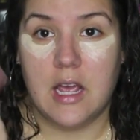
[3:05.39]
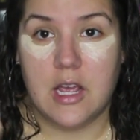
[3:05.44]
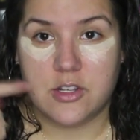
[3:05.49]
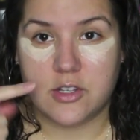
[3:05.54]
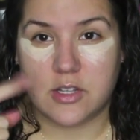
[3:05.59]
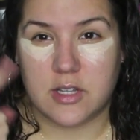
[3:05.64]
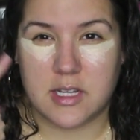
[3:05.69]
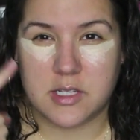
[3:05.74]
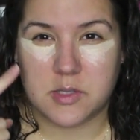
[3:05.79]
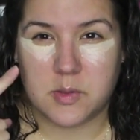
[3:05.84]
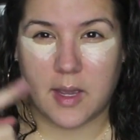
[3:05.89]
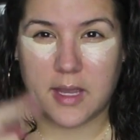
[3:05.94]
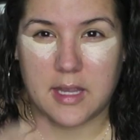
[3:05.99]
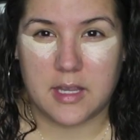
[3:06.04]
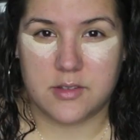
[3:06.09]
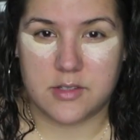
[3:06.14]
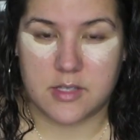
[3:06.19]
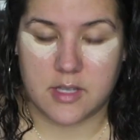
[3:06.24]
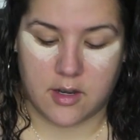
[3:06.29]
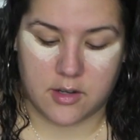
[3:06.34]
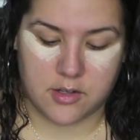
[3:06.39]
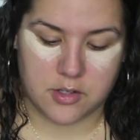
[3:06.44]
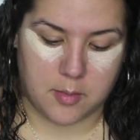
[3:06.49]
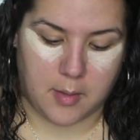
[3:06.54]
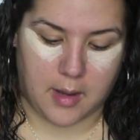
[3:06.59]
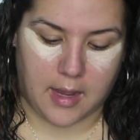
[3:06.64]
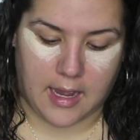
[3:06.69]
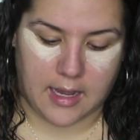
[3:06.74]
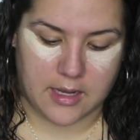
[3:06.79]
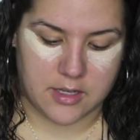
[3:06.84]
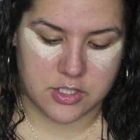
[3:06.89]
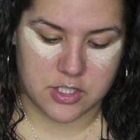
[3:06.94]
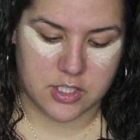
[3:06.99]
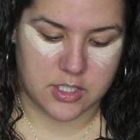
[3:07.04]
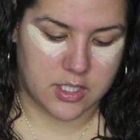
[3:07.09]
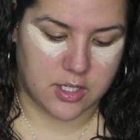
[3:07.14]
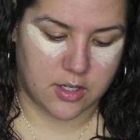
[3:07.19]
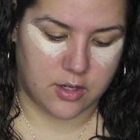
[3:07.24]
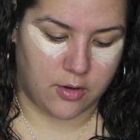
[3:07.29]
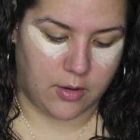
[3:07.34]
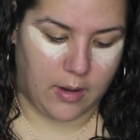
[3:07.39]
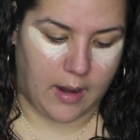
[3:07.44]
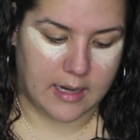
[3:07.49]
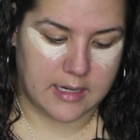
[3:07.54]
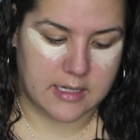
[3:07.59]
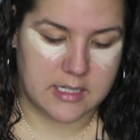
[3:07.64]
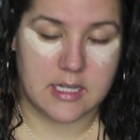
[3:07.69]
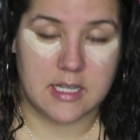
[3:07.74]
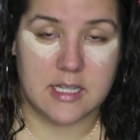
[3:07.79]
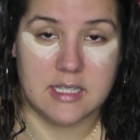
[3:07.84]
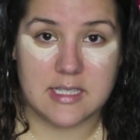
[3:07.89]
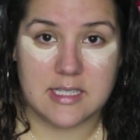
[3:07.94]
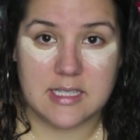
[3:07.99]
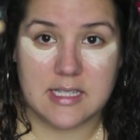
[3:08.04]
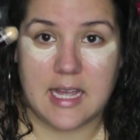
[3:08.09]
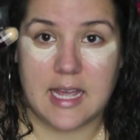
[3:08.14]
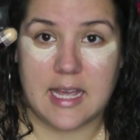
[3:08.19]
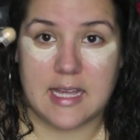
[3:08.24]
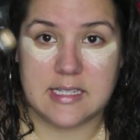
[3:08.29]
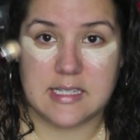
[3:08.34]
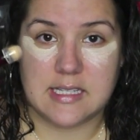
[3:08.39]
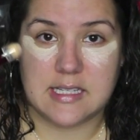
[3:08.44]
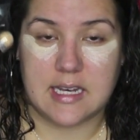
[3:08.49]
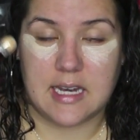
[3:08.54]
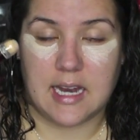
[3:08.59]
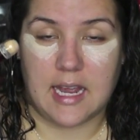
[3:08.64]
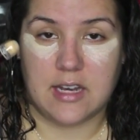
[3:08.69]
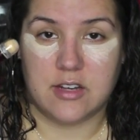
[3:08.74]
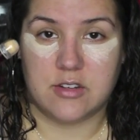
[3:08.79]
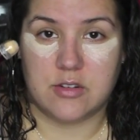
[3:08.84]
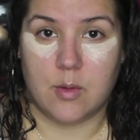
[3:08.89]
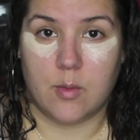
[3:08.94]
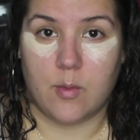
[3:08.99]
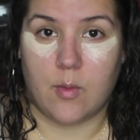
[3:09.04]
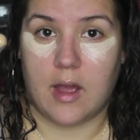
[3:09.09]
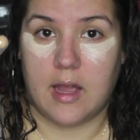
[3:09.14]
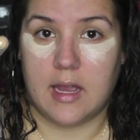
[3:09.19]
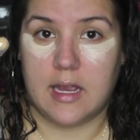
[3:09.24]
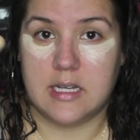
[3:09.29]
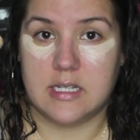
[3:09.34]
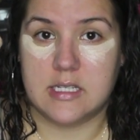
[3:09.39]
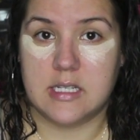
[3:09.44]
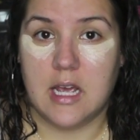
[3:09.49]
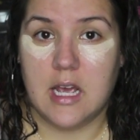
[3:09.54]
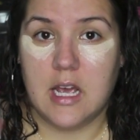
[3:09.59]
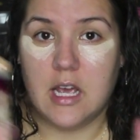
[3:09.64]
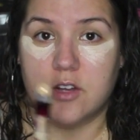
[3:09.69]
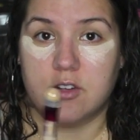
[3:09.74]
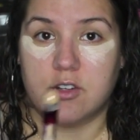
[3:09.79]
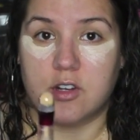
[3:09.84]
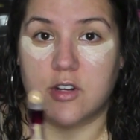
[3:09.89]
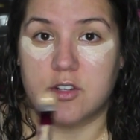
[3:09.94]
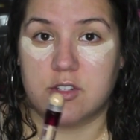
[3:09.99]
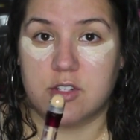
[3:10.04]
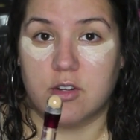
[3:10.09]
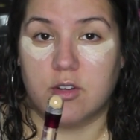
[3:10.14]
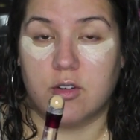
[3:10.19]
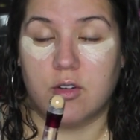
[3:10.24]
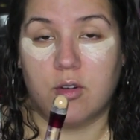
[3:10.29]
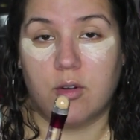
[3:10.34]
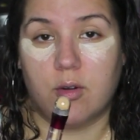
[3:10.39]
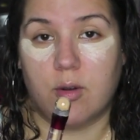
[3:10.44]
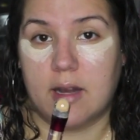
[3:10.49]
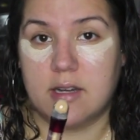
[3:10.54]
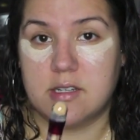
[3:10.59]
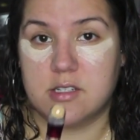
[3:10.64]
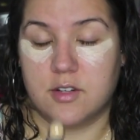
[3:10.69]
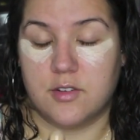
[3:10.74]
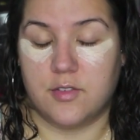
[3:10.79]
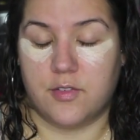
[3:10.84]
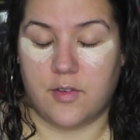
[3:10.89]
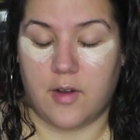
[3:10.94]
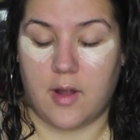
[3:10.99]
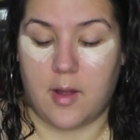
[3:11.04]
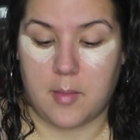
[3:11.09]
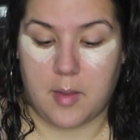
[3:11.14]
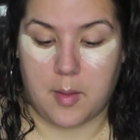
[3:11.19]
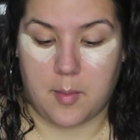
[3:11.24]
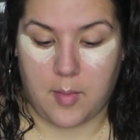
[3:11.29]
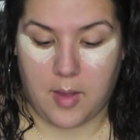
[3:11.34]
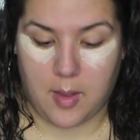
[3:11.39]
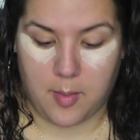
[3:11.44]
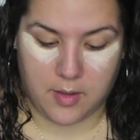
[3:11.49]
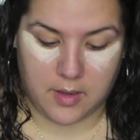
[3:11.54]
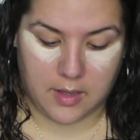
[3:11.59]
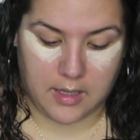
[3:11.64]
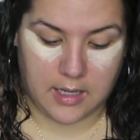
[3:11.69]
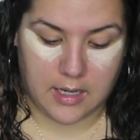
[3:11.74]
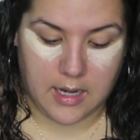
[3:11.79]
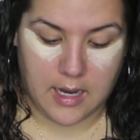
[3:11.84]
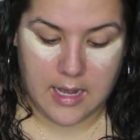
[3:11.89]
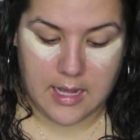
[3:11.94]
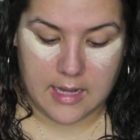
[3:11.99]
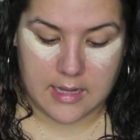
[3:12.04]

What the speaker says: So that's why I use it under my eyes, just to correct. This is the Instant Age Rewind Dark Circle Corrector from Maybelline.